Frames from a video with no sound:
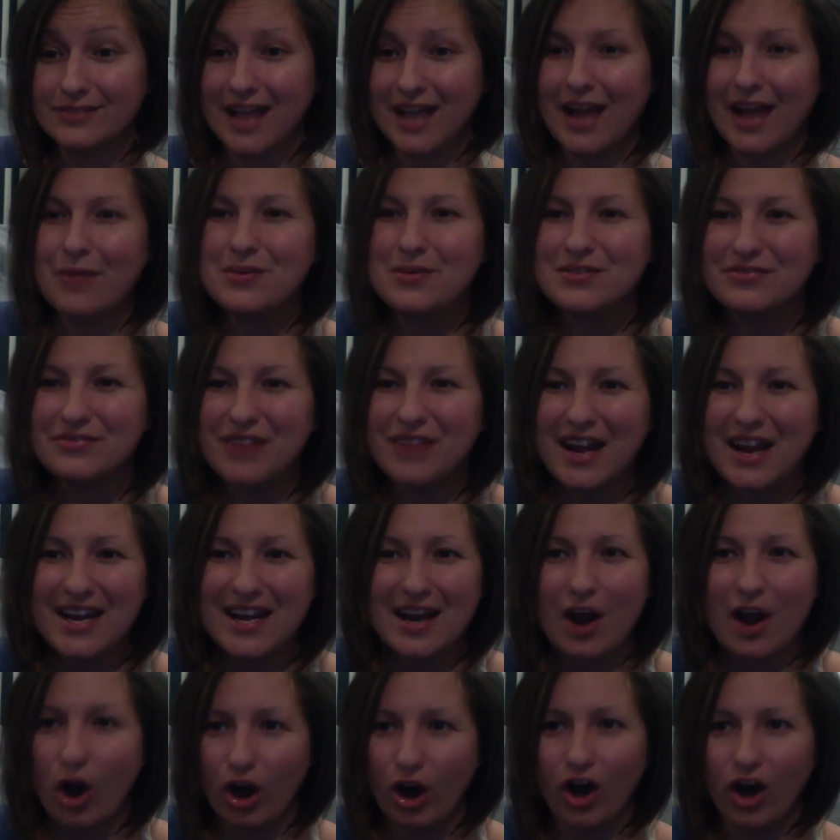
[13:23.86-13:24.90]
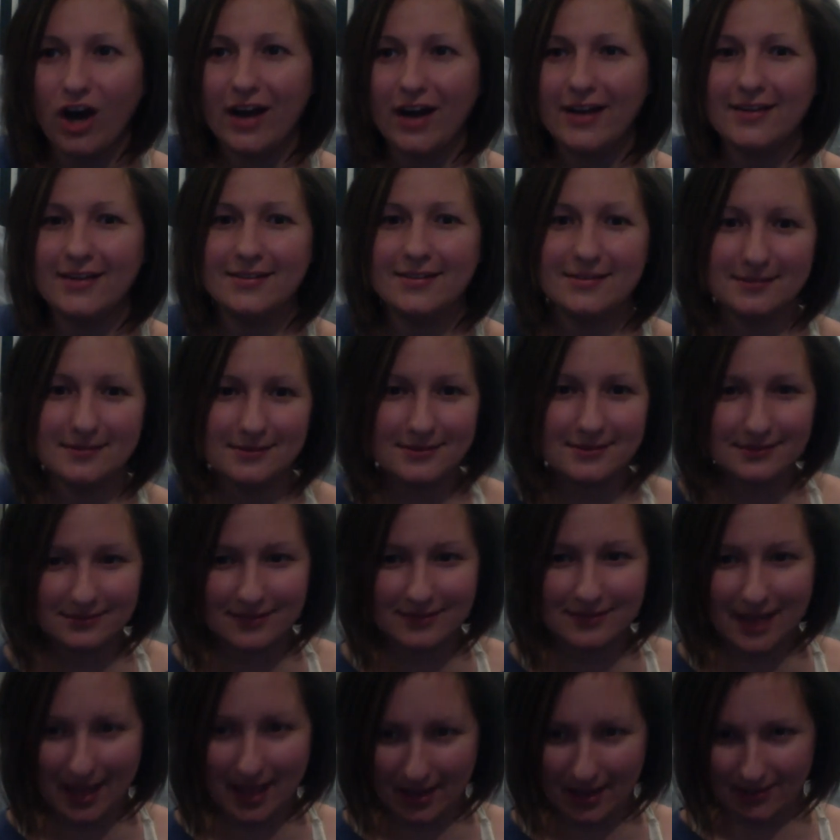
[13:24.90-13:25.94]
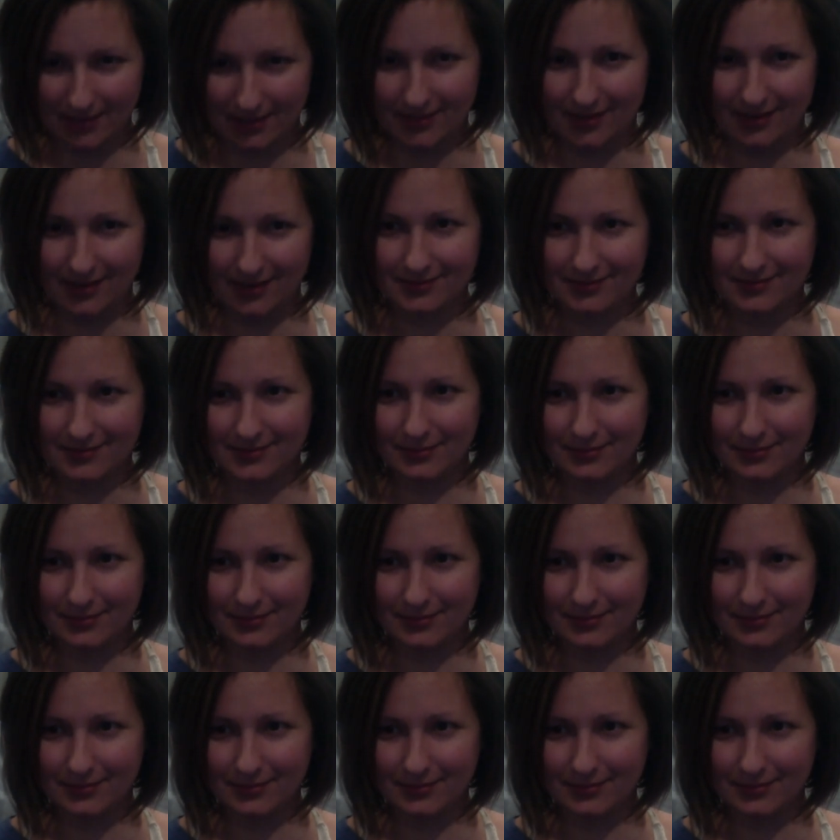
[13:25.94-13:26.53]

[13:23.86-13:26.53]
I always find it odd ending,